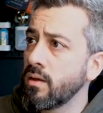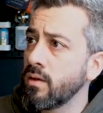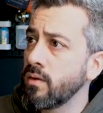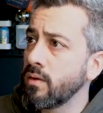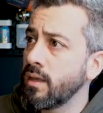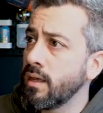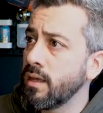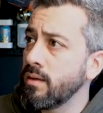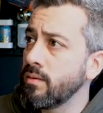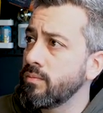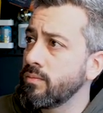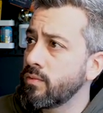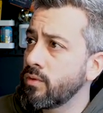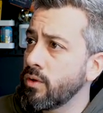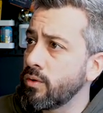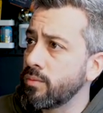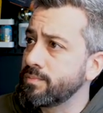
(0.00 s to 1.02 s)
Okay,
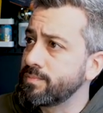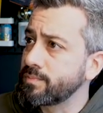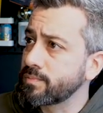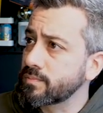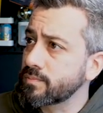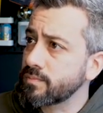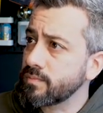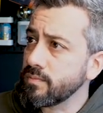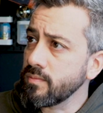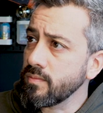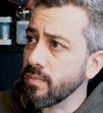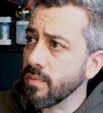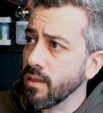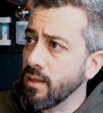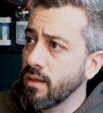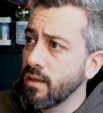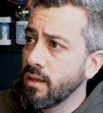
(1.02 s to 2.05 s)
so
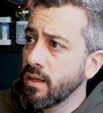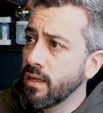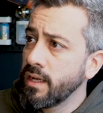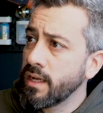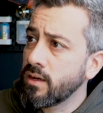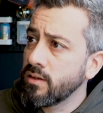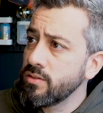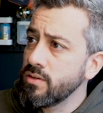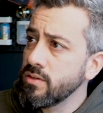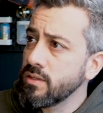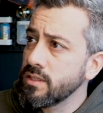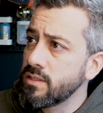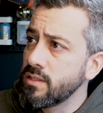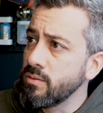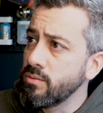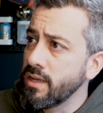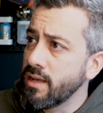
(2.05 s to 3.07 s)
now as you can
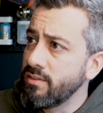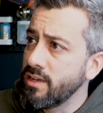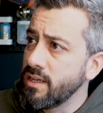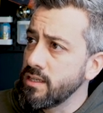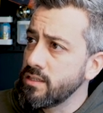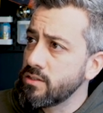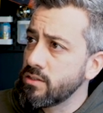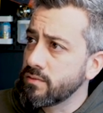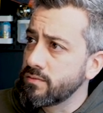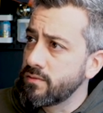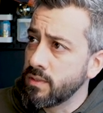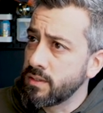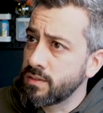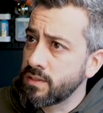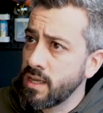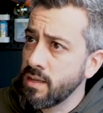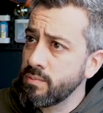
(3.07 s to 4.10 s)
see, we have a list of
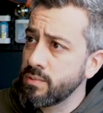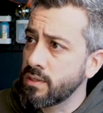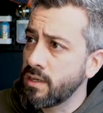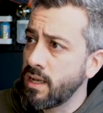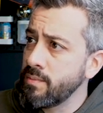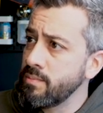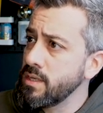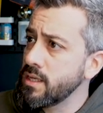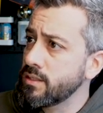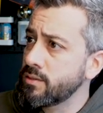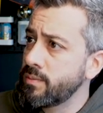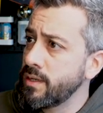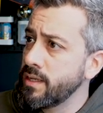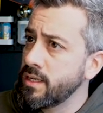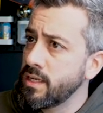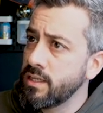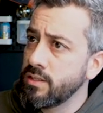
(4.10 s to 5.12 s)
steps. Let me
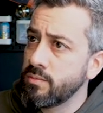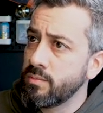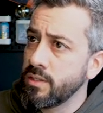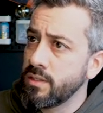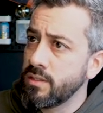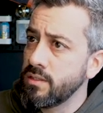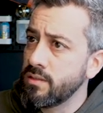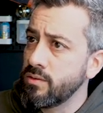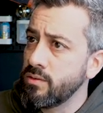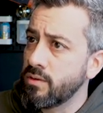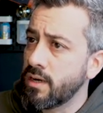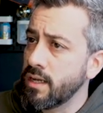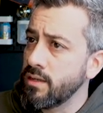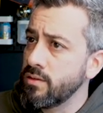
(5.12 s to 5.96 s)
explain a little bit this U I.